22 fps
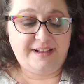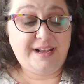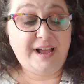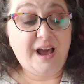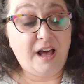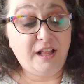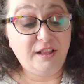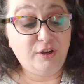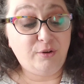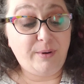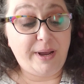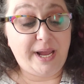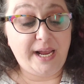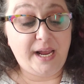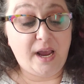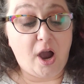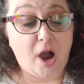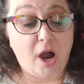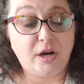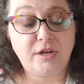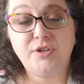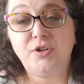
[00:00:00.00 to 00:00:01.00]
colorway
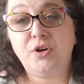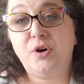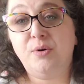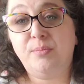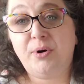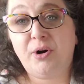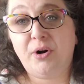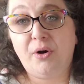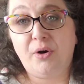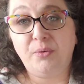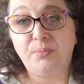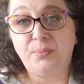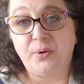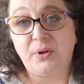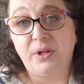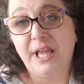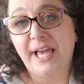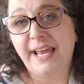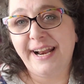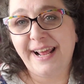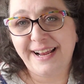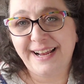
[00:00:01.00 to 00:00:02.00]
October
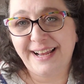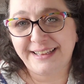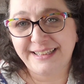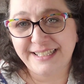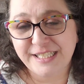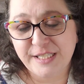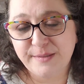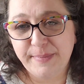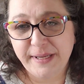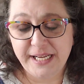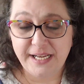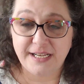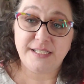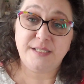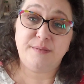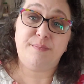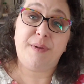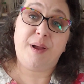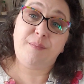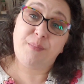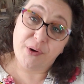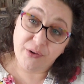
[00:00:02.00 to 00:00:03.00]
Opal, and I got this
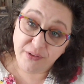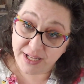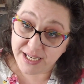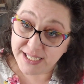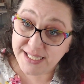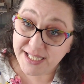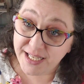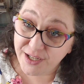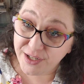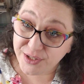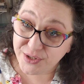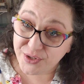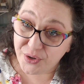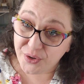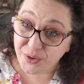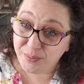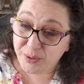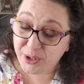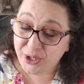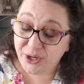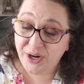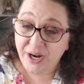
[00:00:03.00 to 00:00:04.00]
because my birthday's in
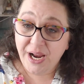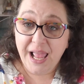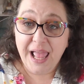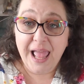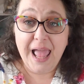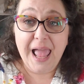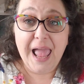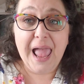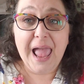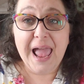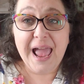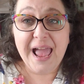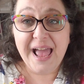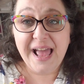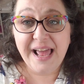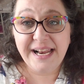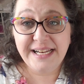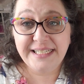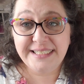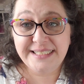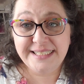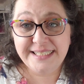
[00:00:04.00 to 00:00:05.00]
October
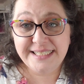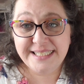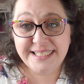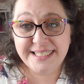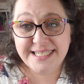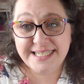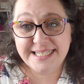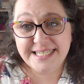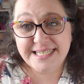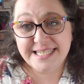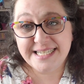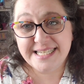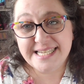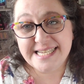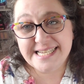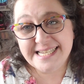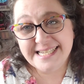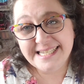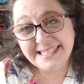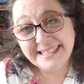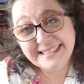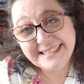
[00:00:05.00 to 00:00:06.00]
and
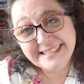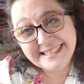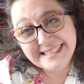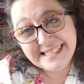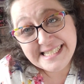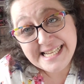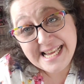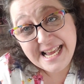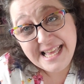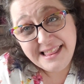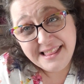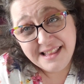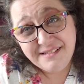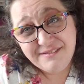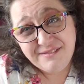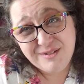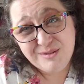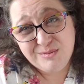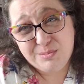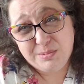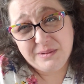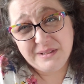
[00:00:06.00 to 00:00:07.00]
I love
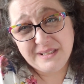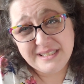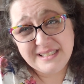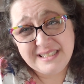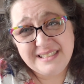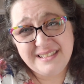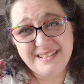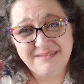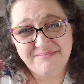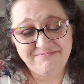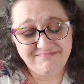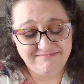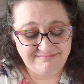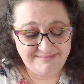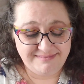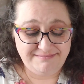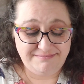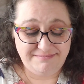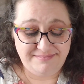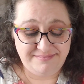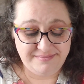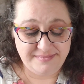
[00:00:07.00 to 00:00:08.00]
opals.
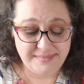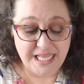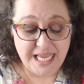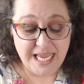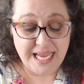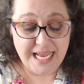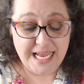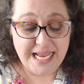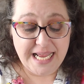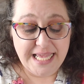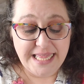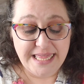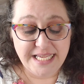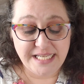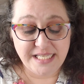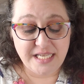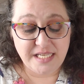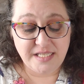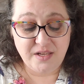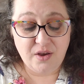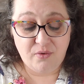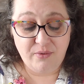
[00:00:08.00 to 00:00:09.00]

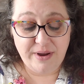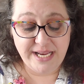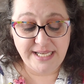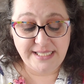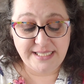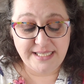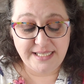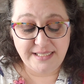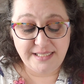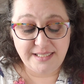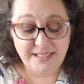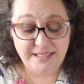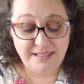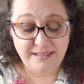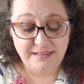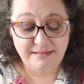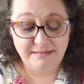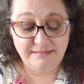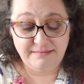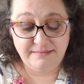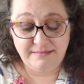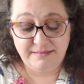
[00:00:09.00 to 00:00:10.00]
This is Oasis
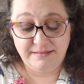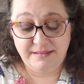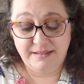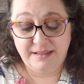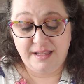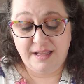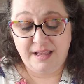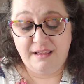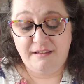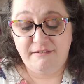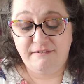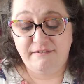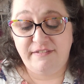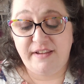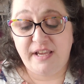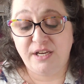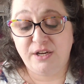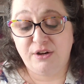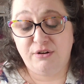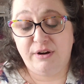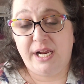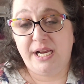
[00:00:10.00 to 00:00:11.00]

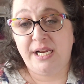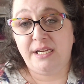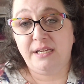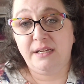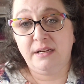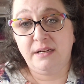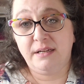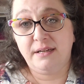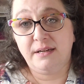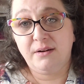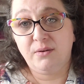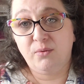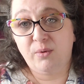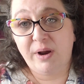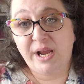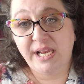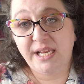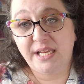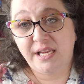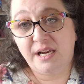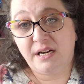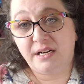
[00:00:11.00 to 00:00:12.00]
fingering
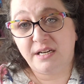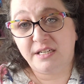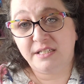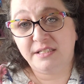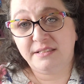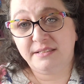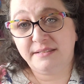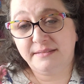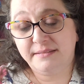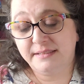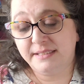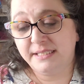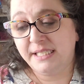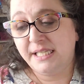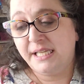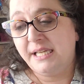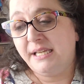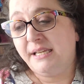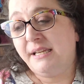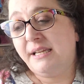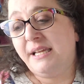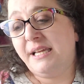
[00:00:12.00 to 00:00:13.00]
weight yarn.
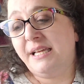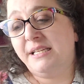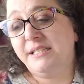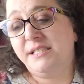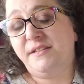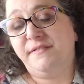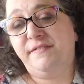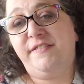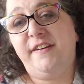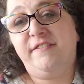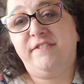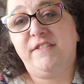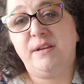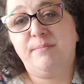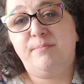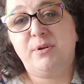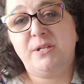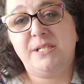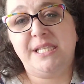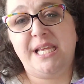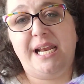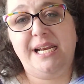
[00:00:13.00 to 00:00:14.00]
It's
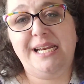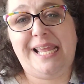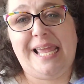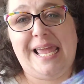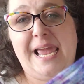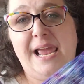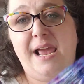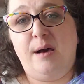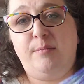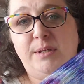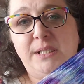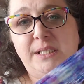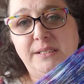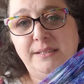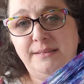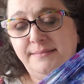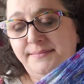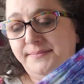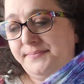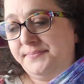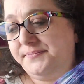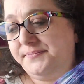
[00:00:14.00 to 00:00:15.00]
50% camel,